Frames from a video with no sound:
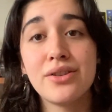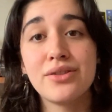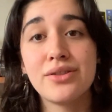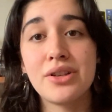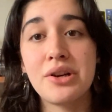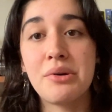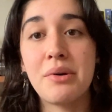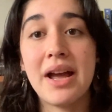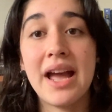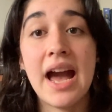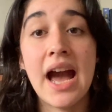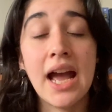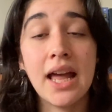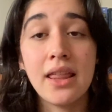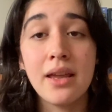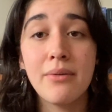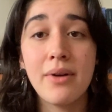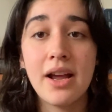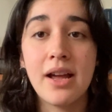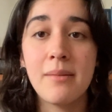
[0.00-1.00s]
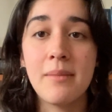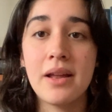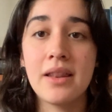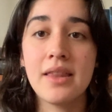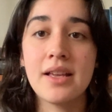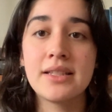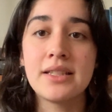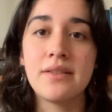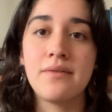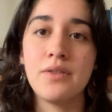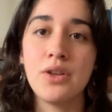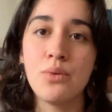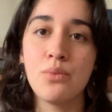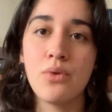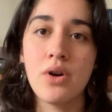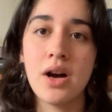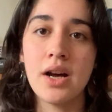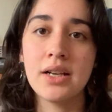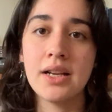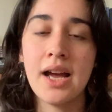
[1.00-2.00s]
So I highly recommend this if you
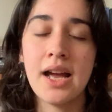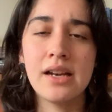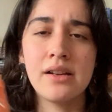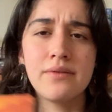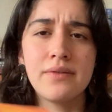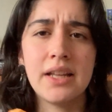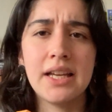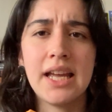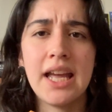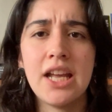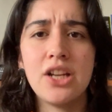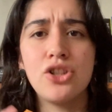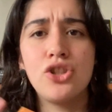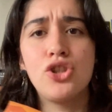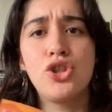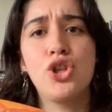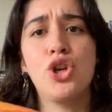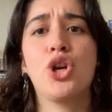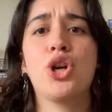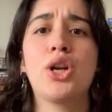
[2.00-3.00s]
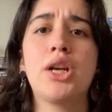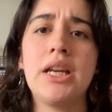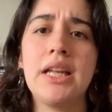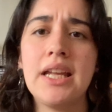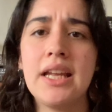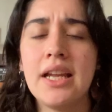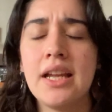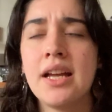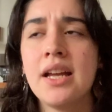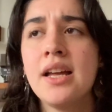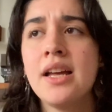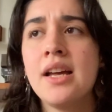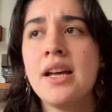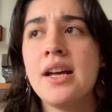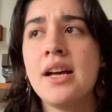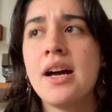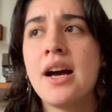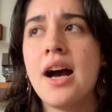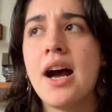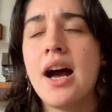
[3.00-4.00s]
want kind of like a journey
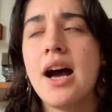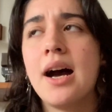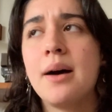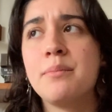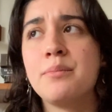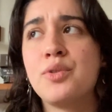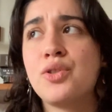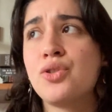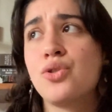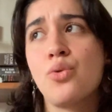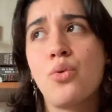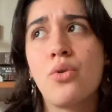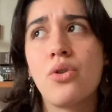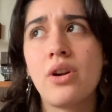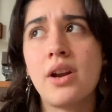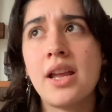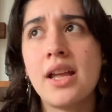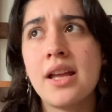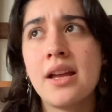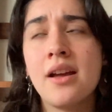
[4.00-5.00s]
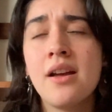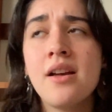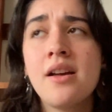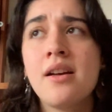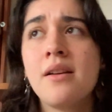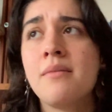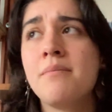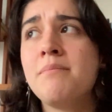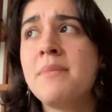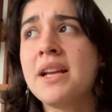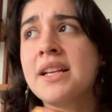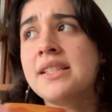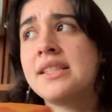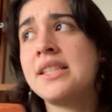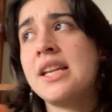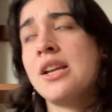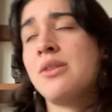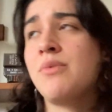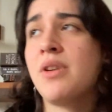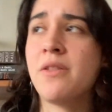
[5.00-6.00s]
story mixed
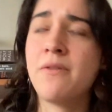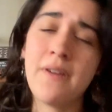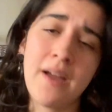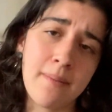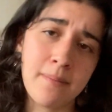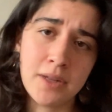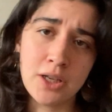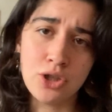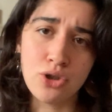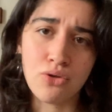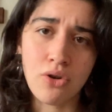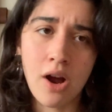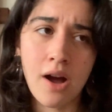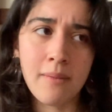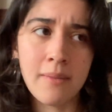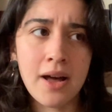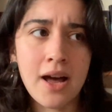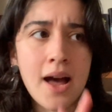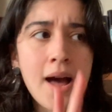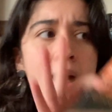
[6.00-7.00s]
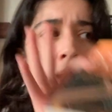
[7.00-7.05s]
in with family drama,